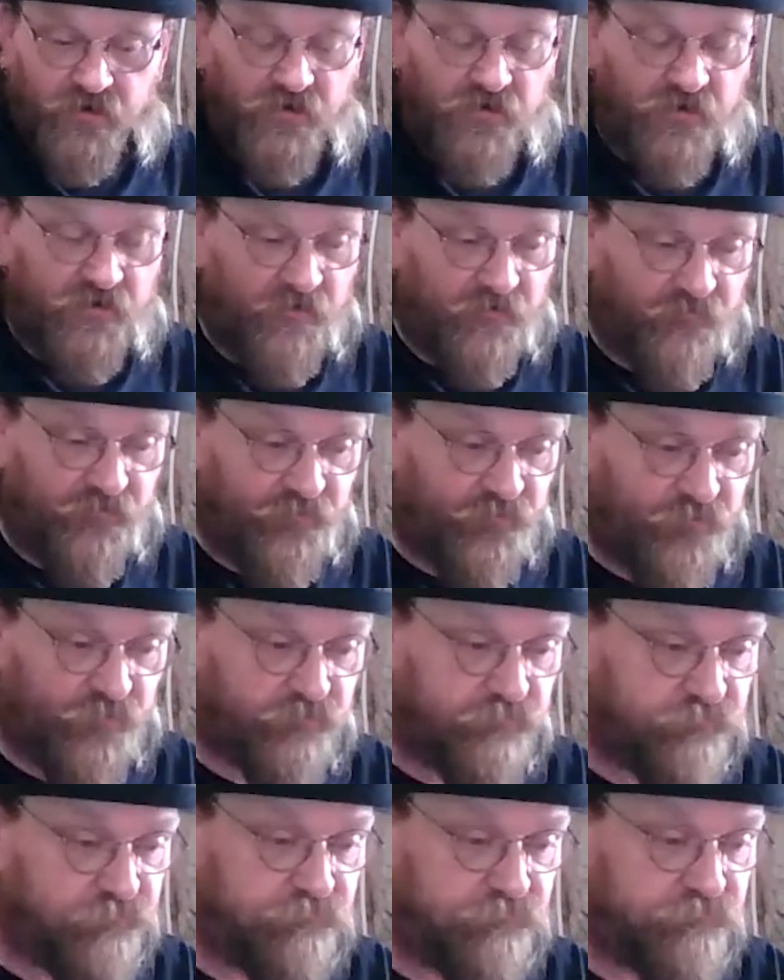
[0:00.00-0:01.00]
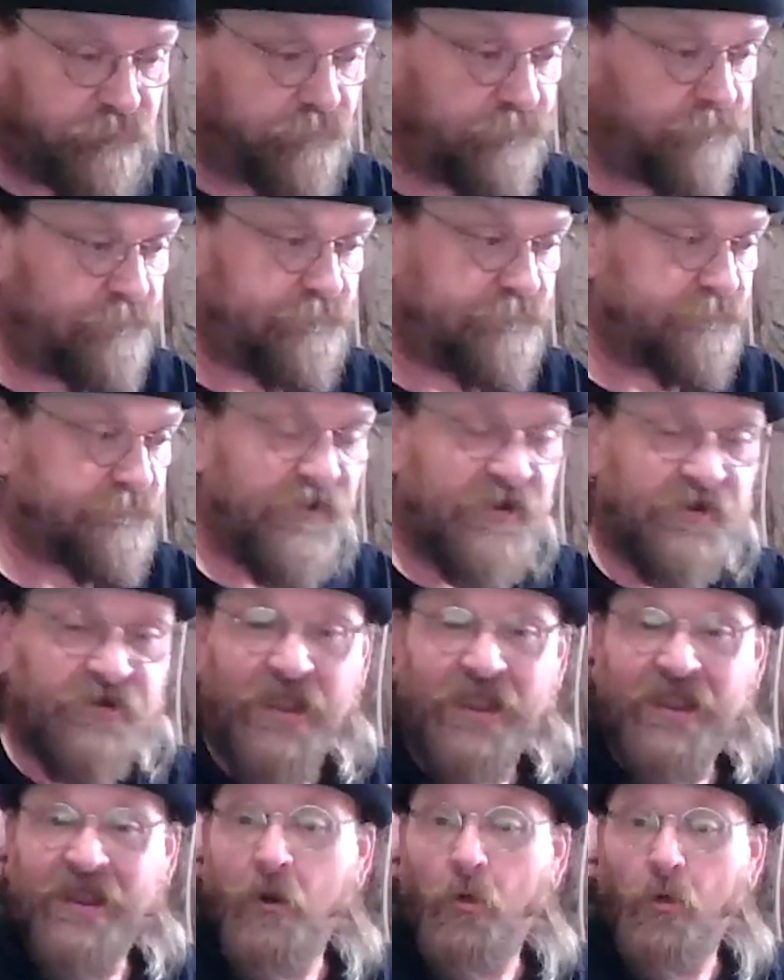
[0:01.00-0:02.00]
of an
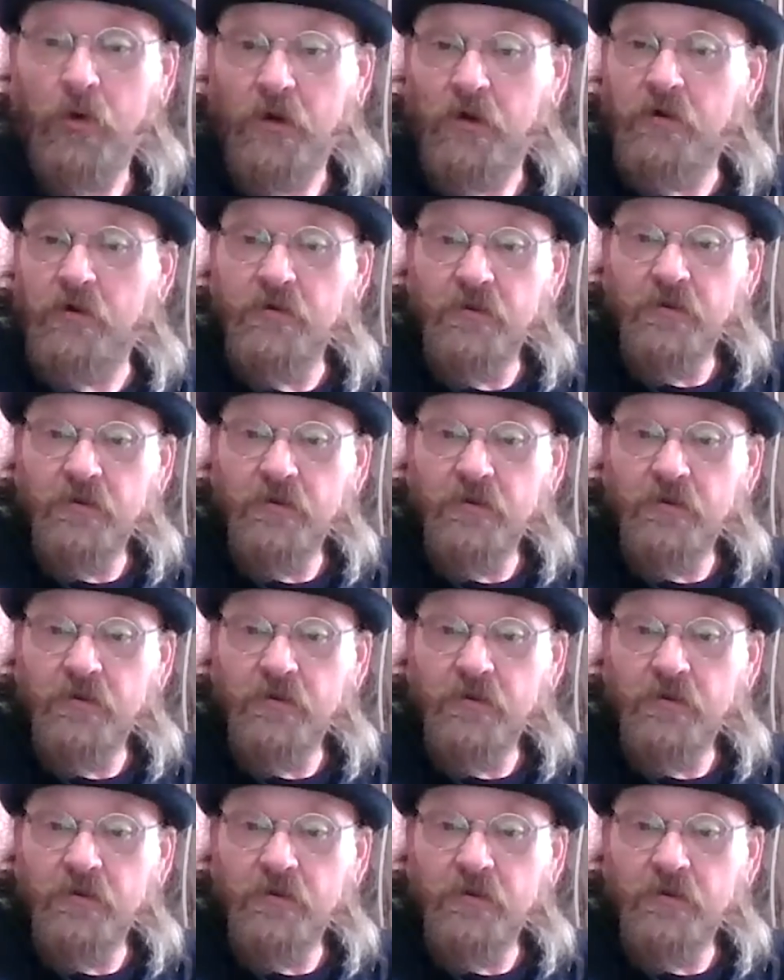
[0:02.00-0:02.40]
hour